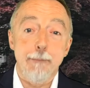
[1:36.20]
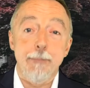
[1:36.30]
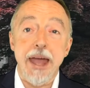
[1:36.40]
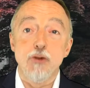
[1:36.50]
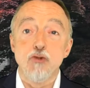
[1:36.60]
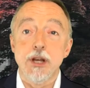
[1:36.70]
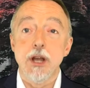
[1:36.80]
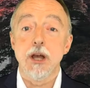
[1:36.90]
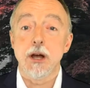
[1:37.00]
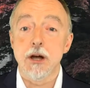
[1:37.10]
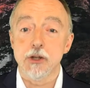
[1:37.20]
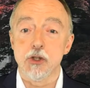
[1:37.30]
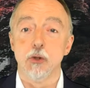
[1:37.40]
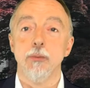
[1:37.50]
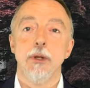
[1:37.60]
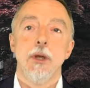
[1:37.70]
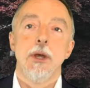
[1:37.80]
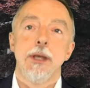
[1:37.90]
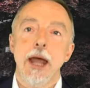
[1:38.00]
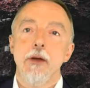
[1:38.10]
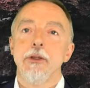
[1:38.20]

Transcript: Penrhyn Castle. Now,